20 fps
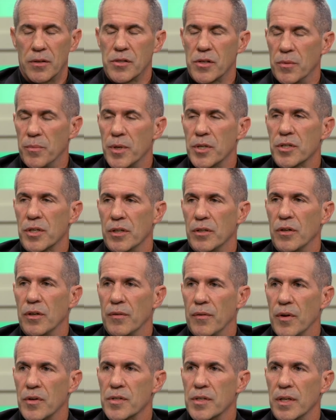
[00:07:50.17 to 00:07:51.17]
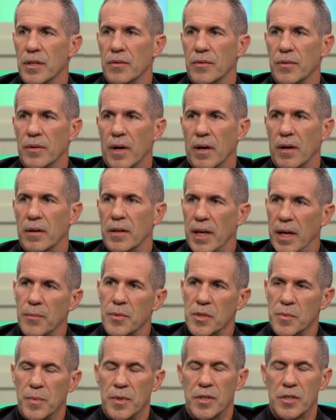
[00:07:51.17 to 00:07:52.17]
at Eastern Michigan University through our
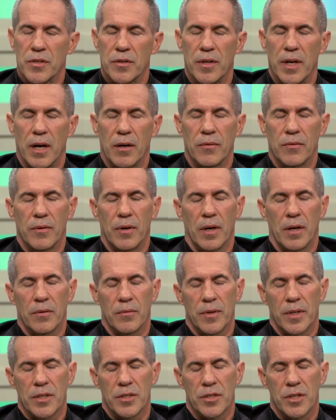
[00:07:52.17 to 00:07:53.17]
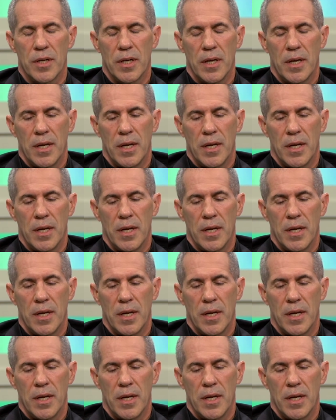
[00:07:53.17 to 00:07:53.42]
campus ministry outreach,